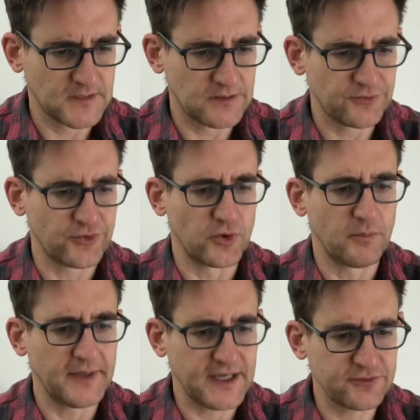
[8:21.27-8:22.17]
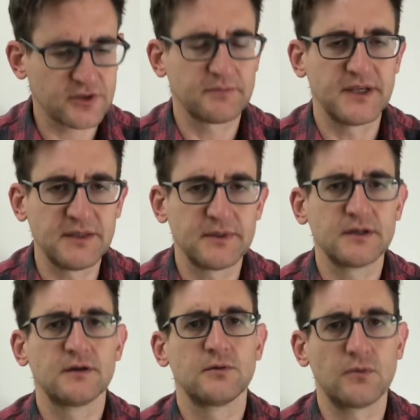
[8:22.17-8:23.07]
So Patrick
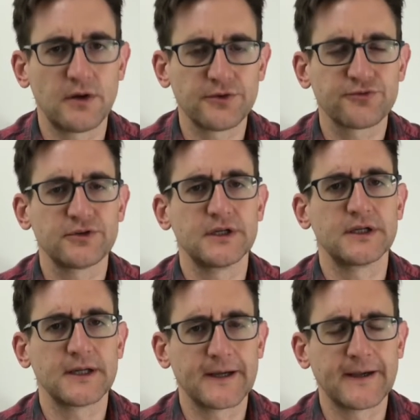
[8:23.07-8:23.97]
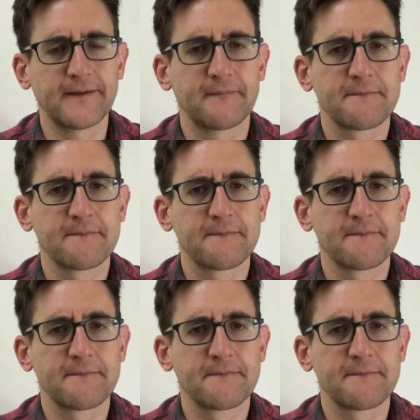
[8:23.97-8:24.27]
Bateman, Wall Street guy,